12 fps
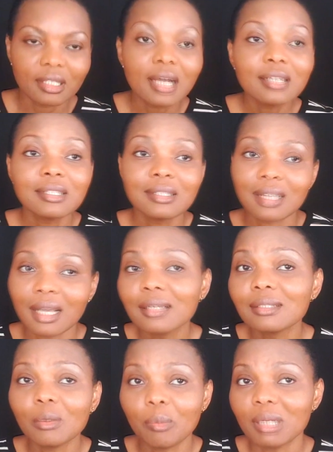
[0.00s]
that's the
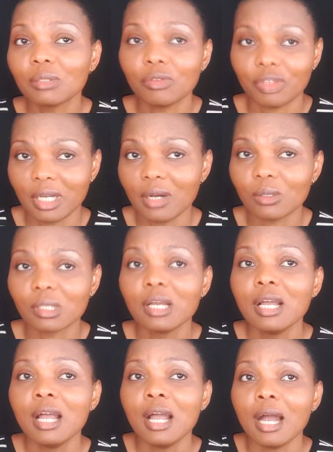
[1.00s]
skeletal part of a house.
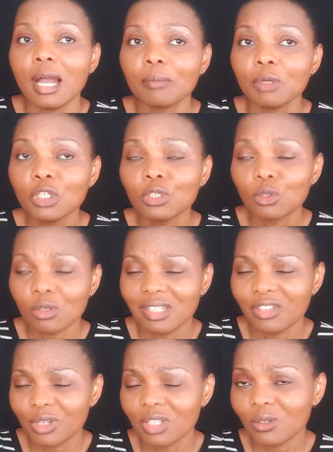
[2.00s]
I'm going to
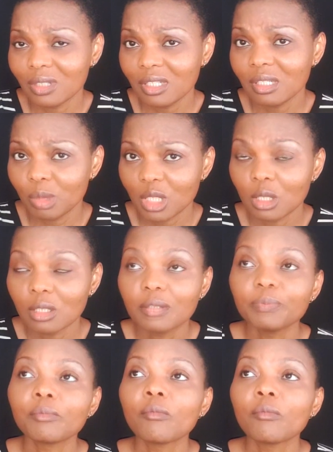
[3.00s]
concentrate on this because